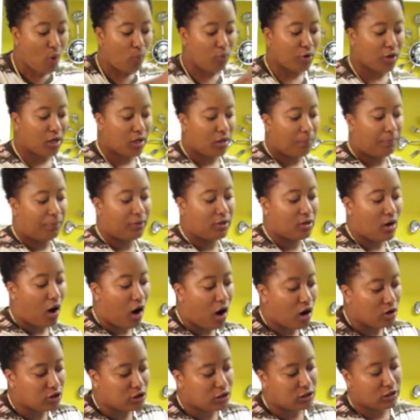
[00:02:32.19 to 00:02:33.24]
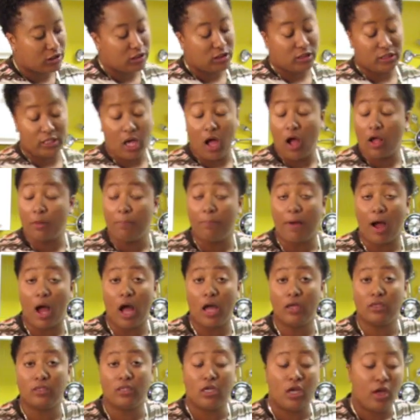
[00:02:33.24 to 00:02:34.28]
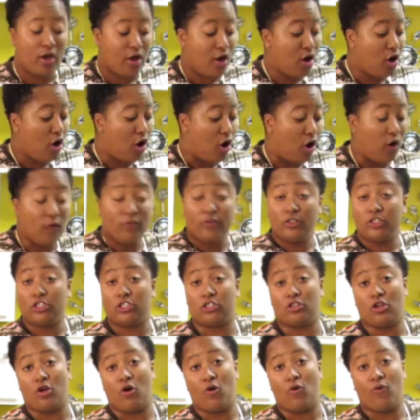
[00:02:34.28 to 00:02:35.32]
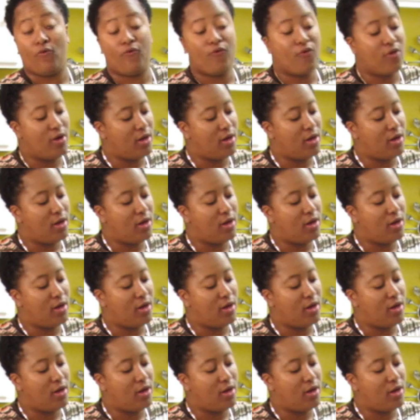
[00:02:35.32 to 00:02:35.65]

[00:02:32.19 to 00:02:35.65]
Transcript: we're going to put our stock pot on the stove.